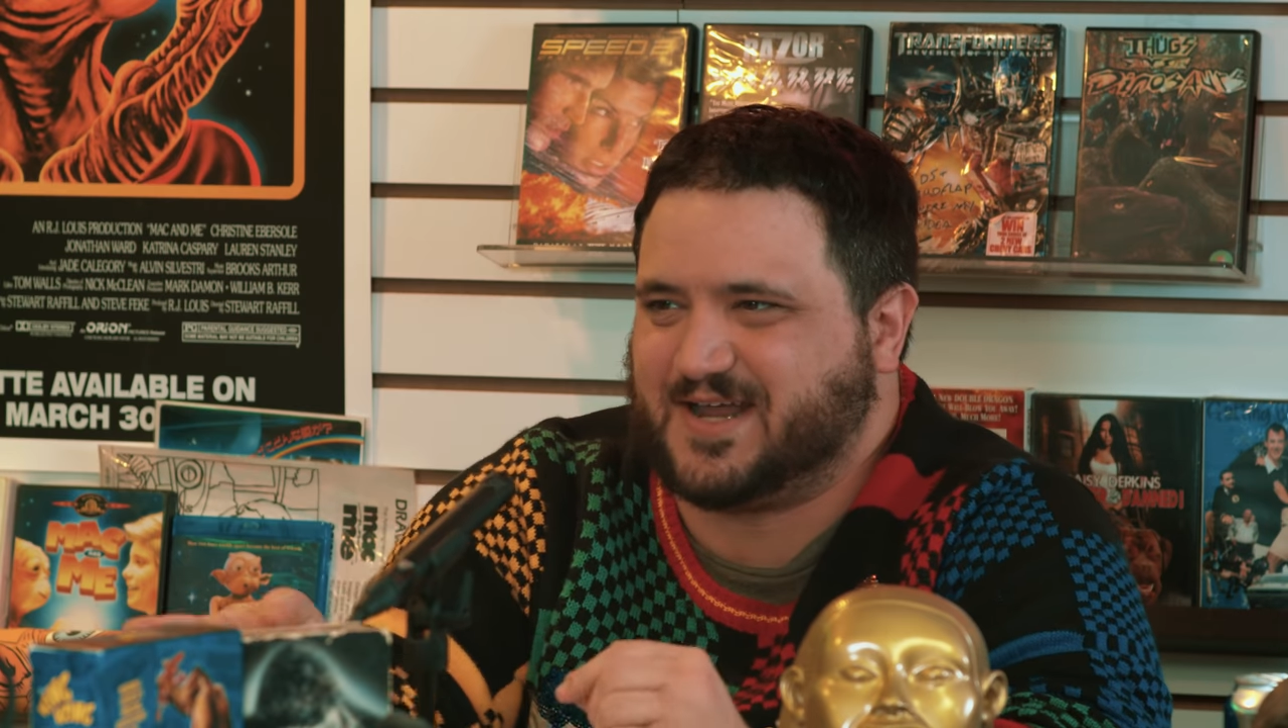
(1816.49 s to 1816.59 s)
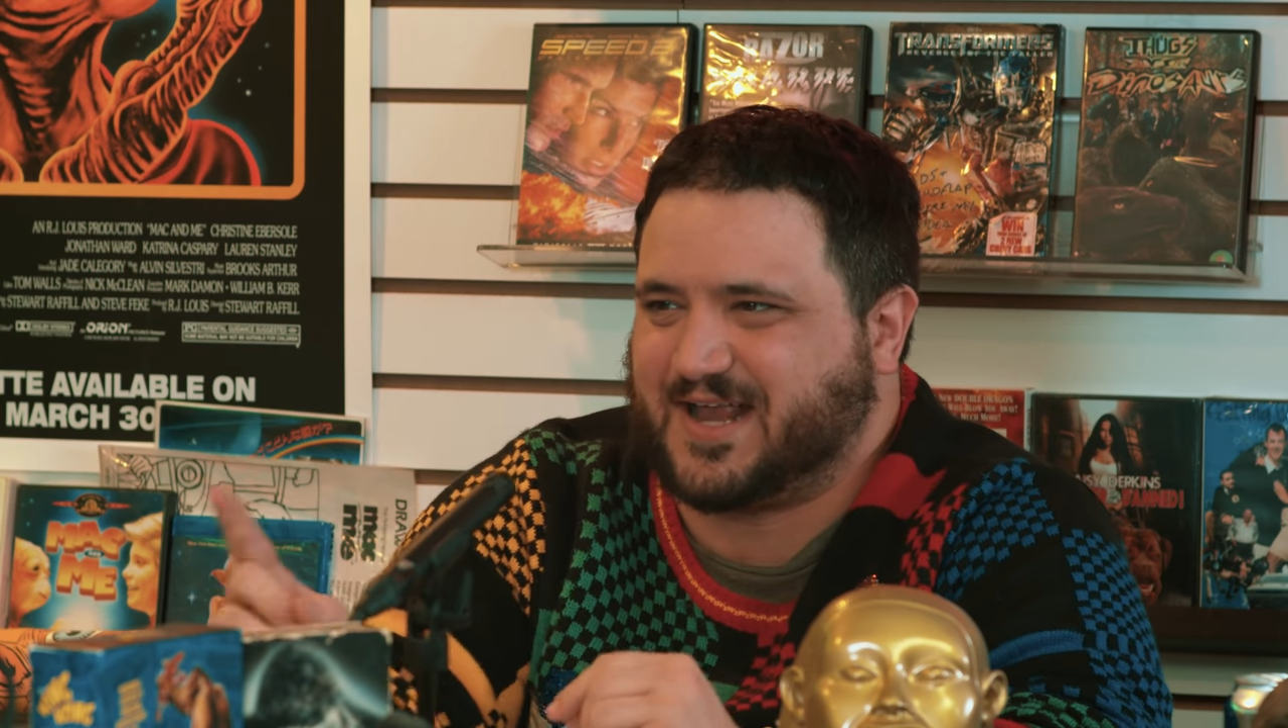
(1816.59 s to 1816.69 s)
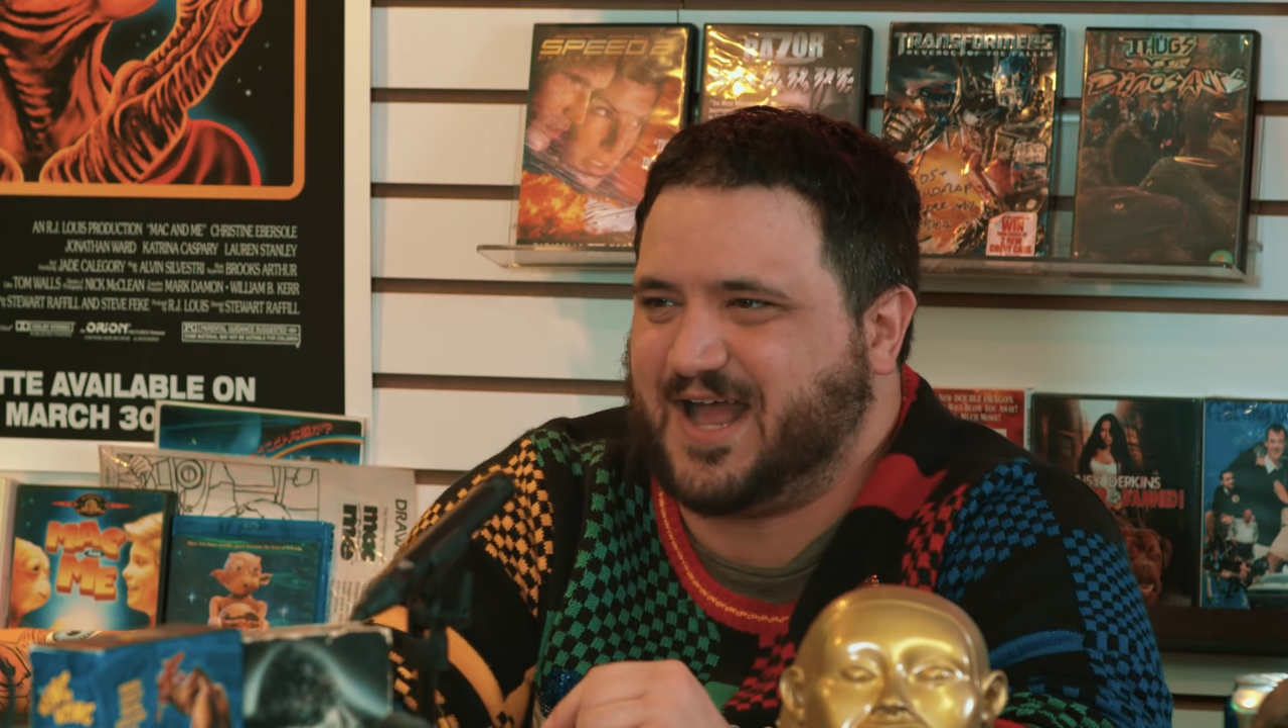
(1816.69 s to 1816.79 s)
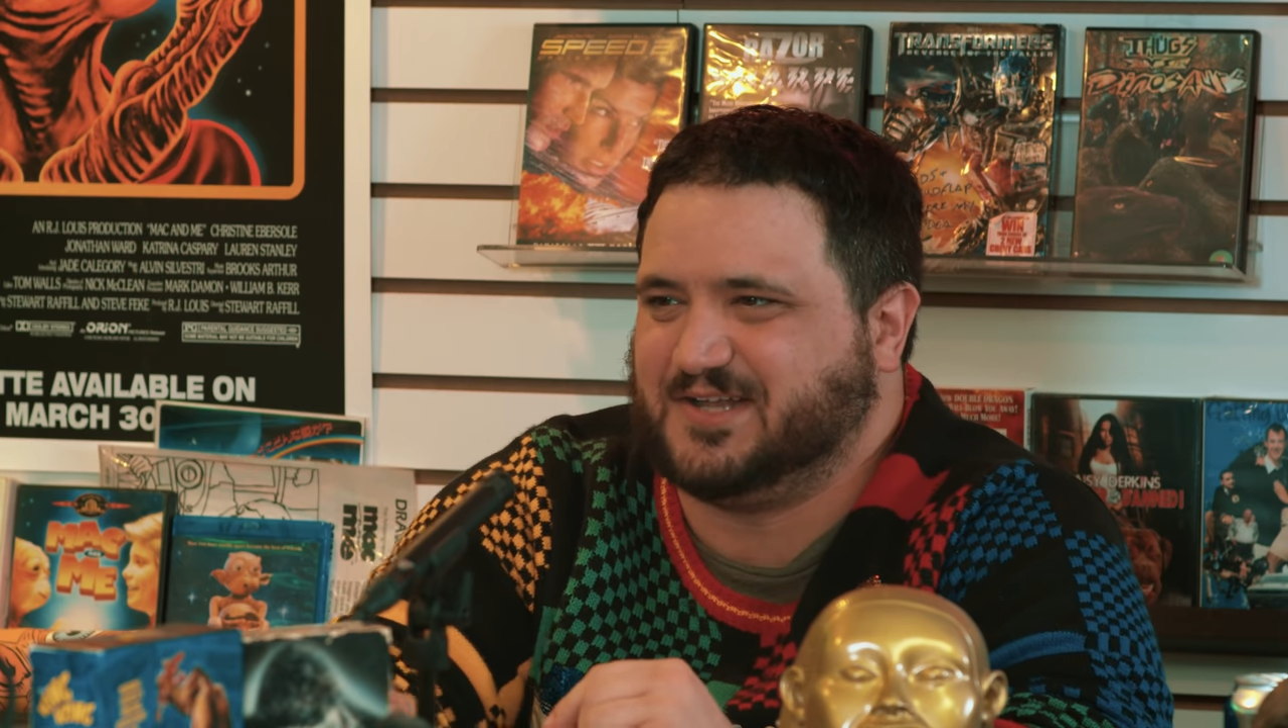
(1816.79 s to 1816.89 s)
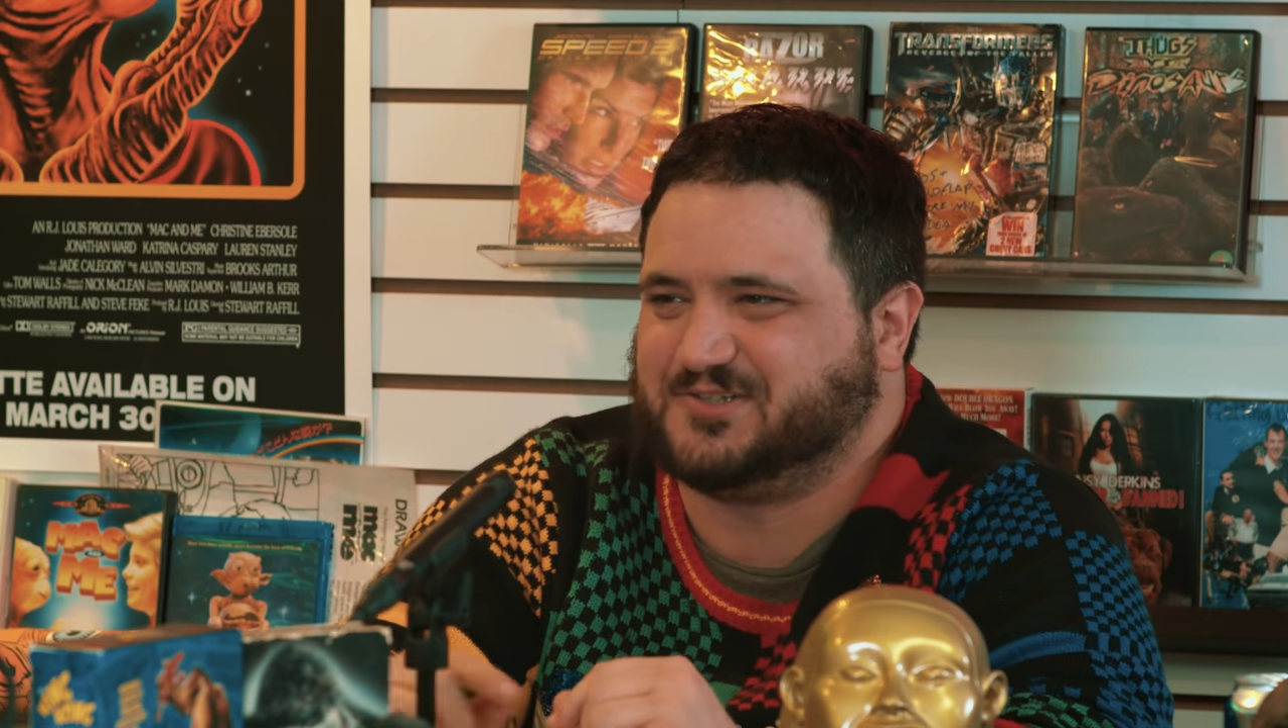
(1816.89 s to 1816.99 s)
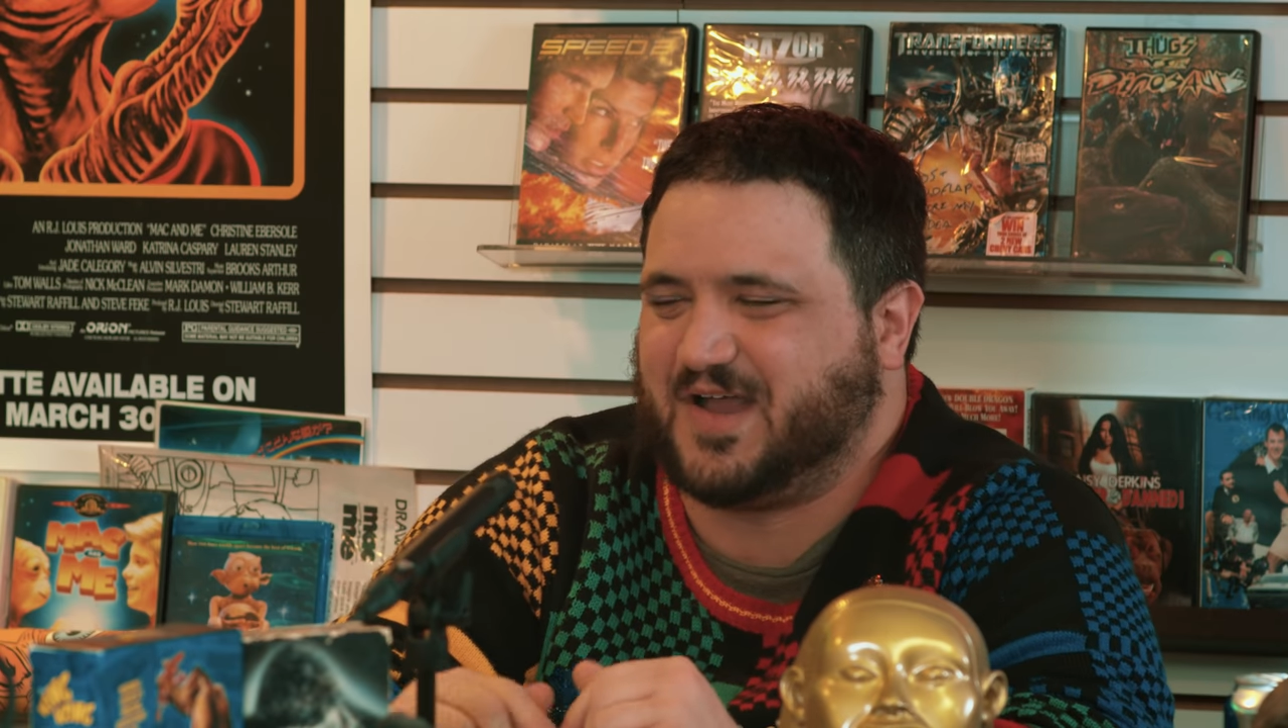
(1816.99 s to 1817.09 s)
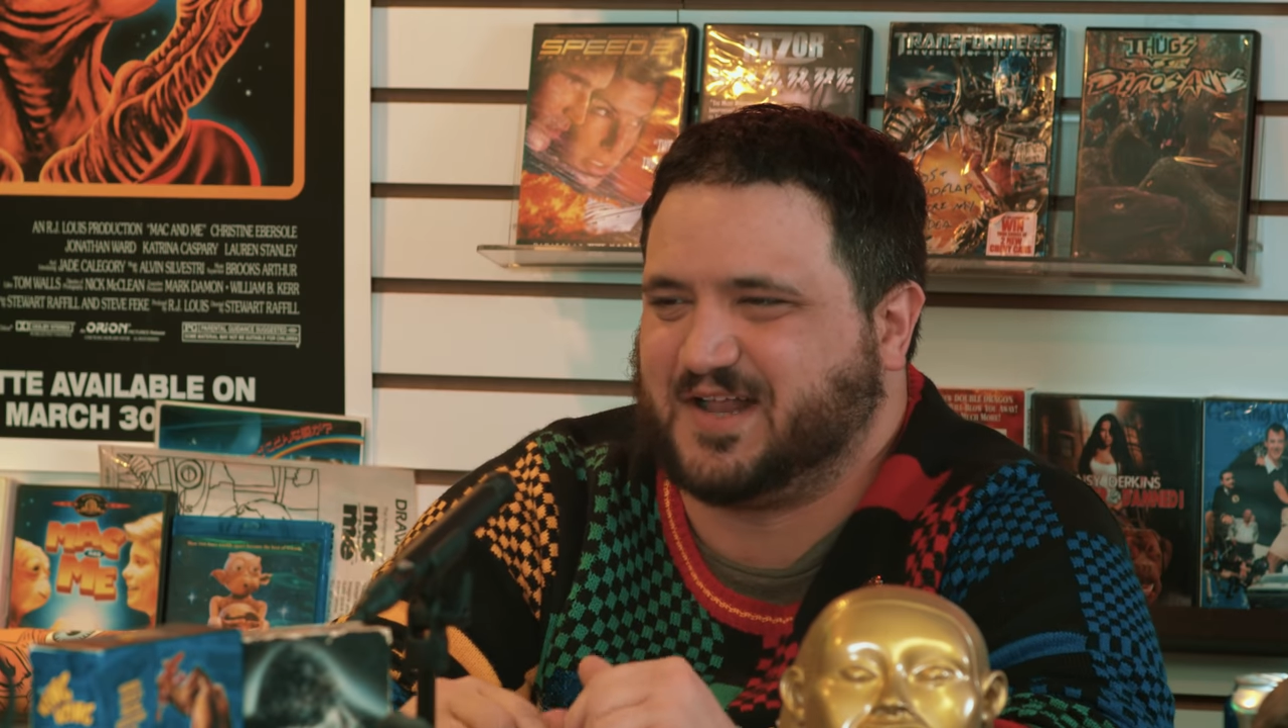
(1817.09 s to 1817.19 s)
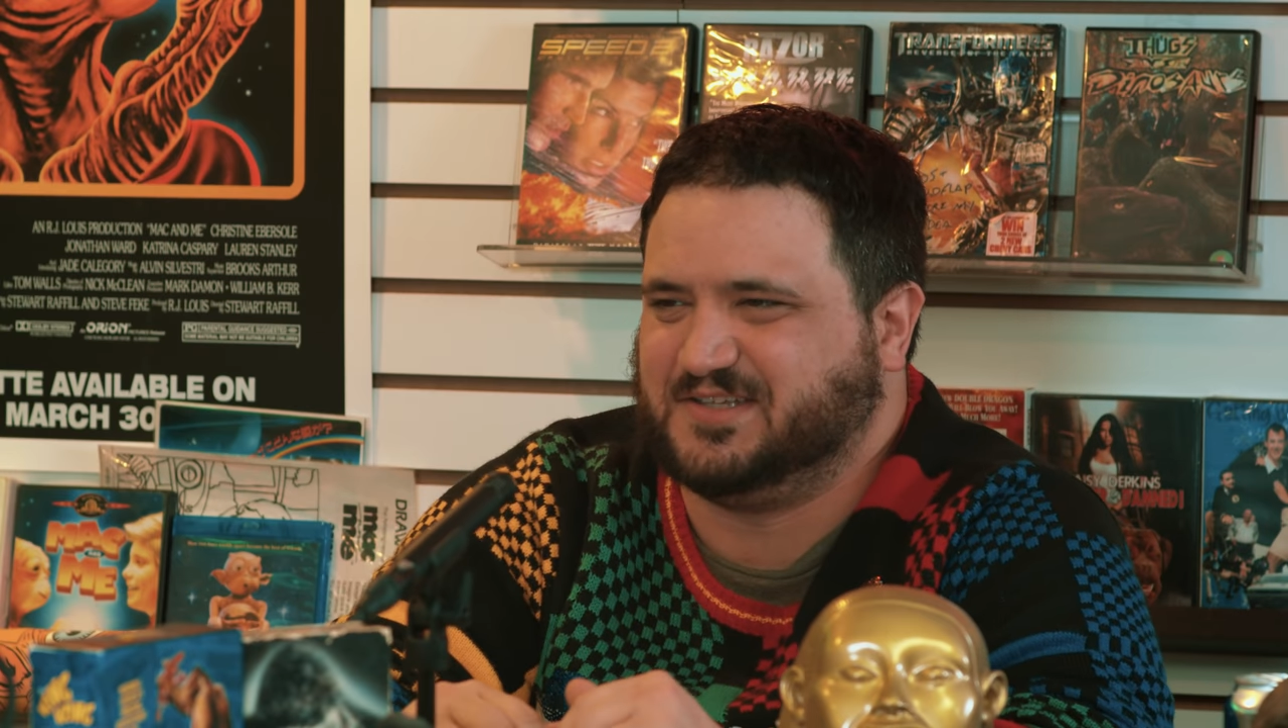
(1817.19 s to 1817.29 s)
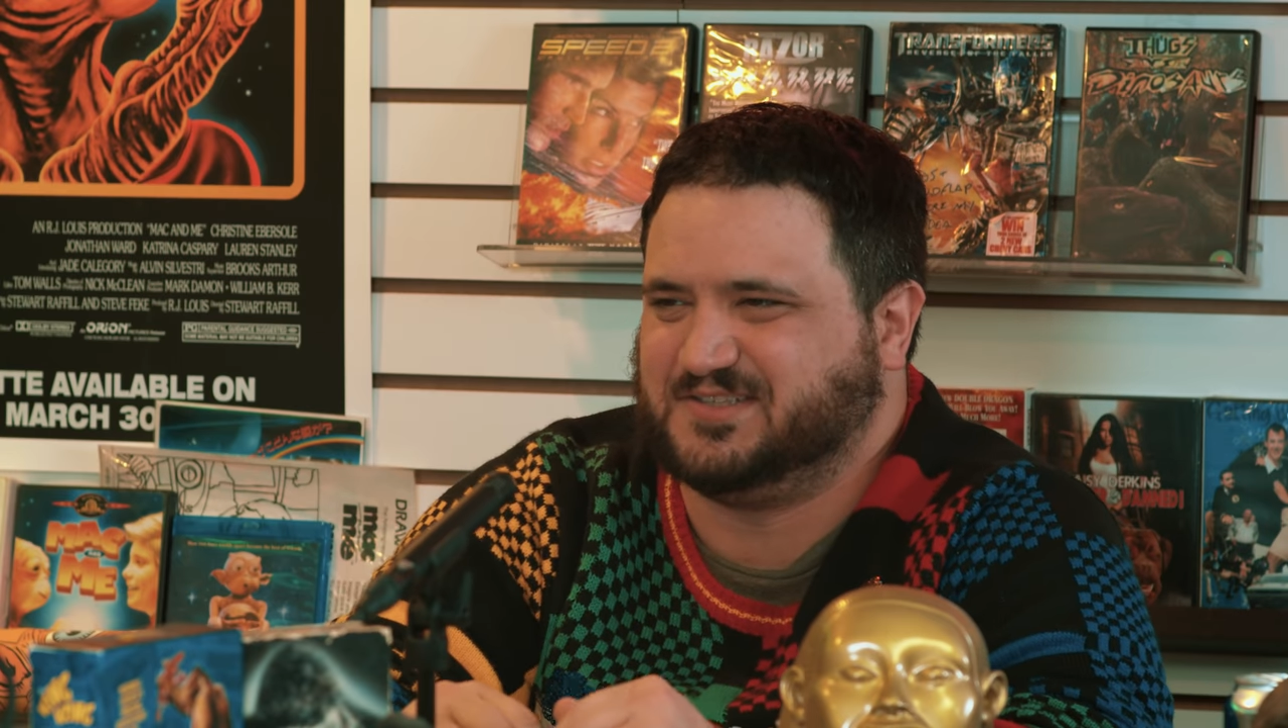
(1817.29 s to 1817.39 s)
a contract."